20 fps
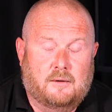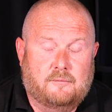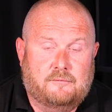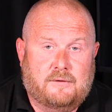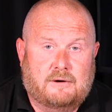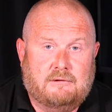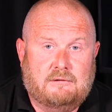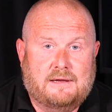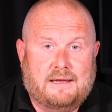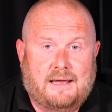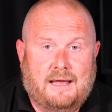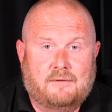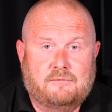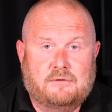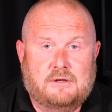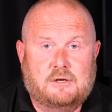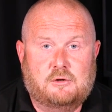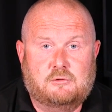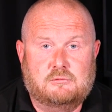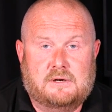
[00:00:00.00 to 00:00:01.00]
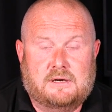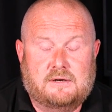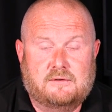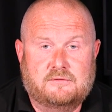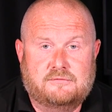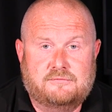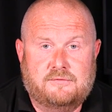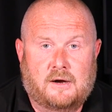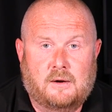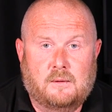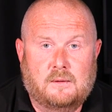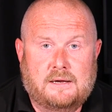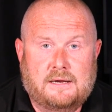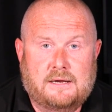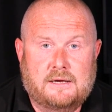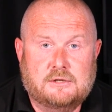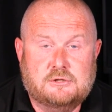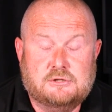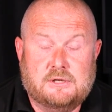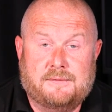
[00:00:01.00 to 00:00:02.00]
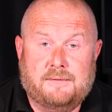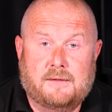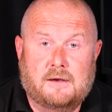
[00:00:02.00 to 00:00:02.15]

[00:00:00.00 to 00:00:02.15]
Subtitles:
very heavy green foliage and